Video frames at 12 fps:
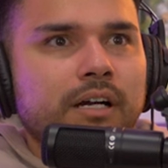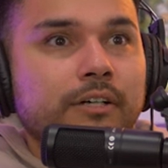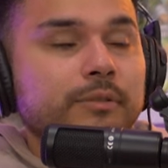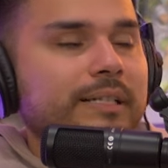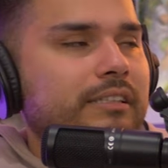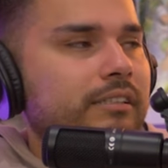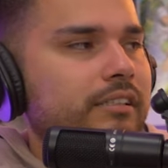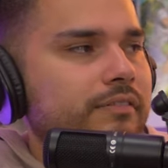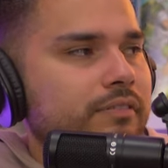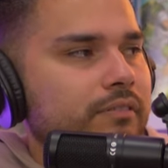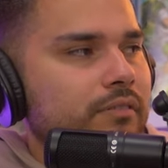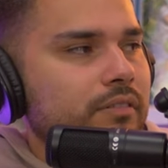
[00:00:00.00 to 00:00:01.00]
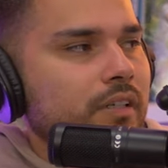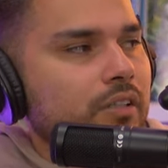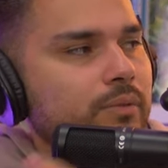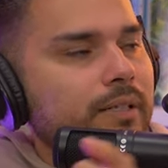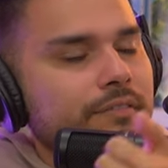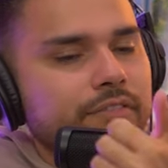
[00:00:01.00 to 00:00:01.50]
I was about to leave, so I
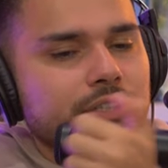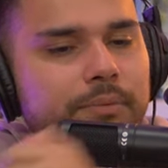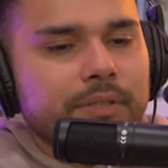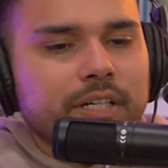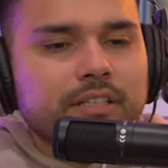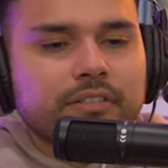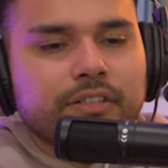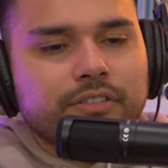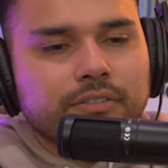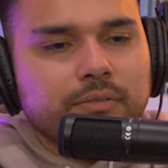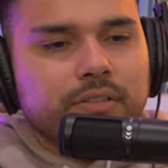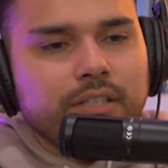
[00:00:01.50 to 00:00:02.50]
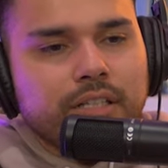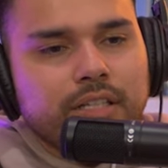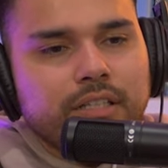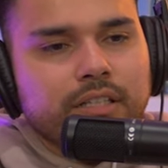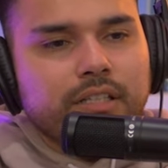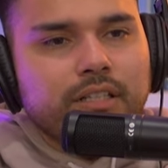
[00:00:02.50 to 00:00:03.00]
was mm-hmm. waiting for someone to get out the restroom,
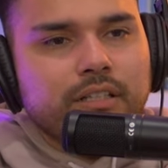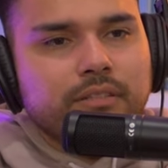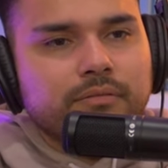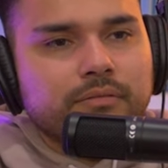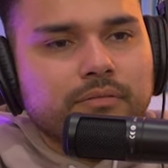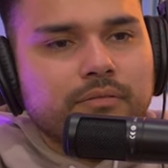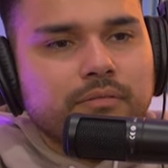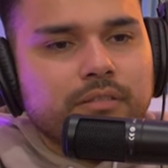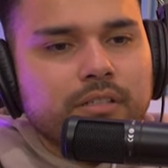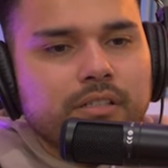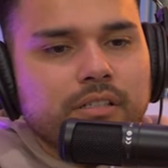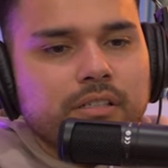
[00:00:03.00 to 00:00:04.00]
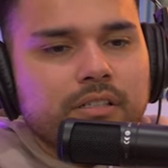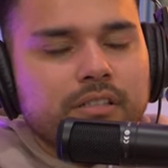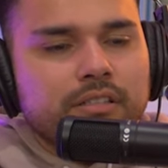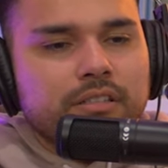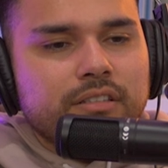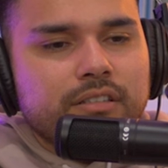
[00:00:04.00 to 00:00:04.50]
and then uh,
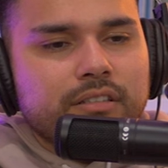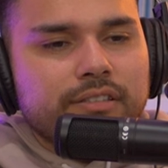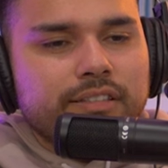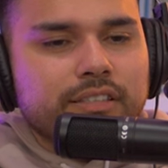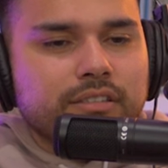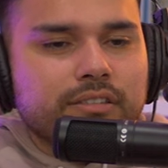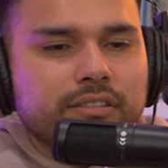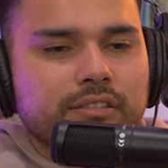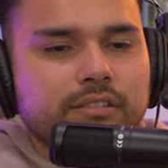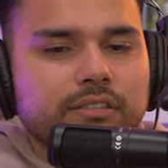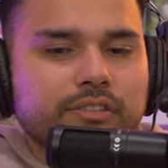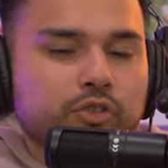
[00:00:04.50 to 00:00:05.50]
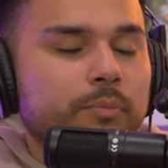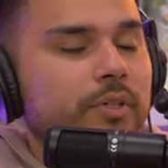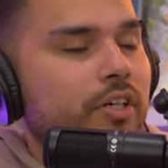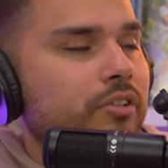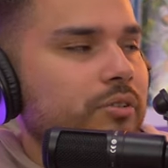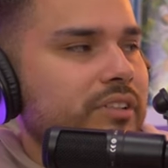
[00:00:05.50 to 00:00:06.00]
this this group
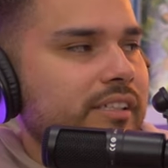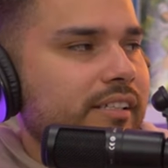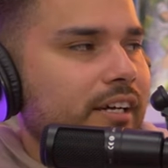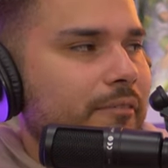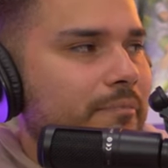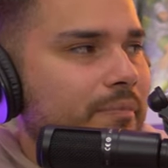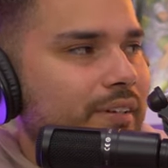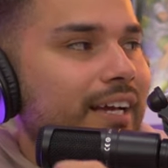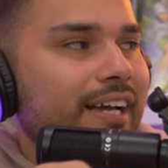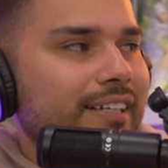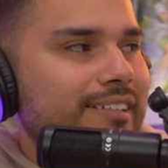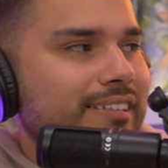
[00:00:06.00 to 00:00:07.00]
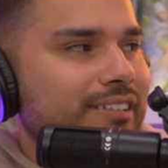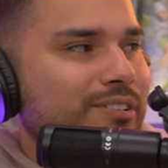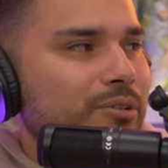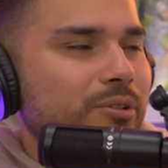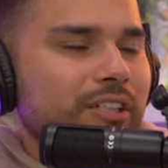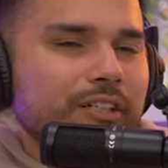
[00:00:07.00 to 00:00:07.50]
of girls were sitting down, and then this
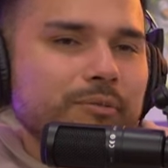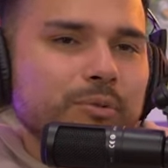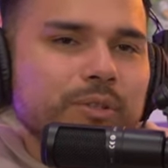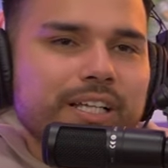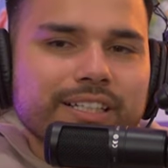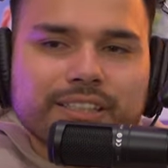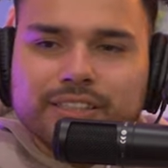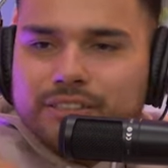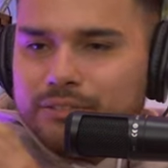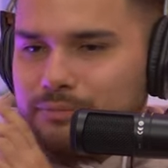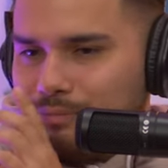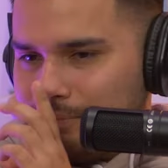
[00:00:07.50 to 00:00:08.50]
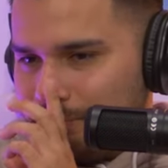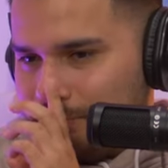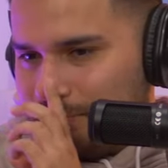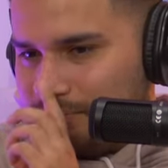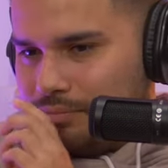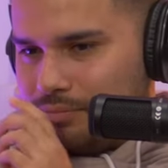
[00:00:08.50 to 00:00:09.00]
dude comes with like um,
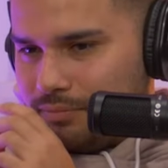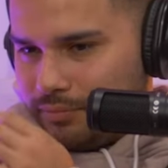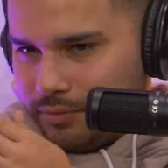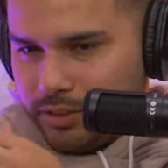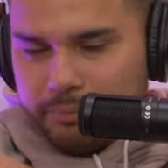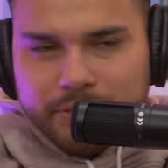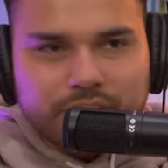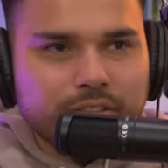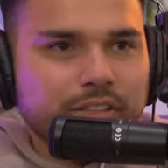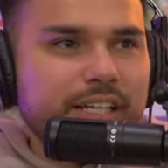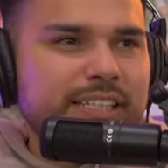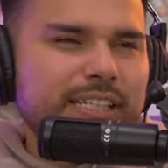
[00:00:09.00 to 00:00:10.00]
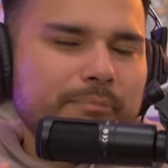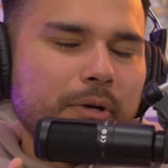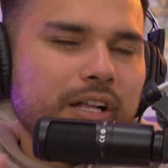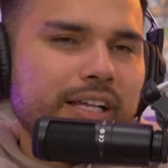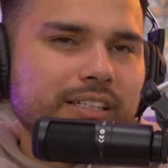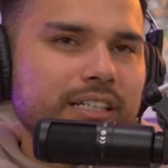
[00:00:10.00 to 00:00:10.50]
a bunch of like he
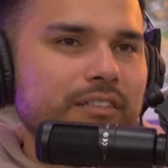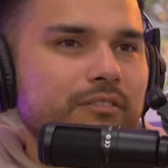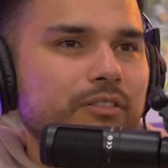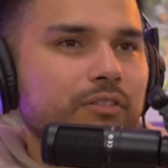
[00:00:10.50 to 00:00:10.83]
probably had like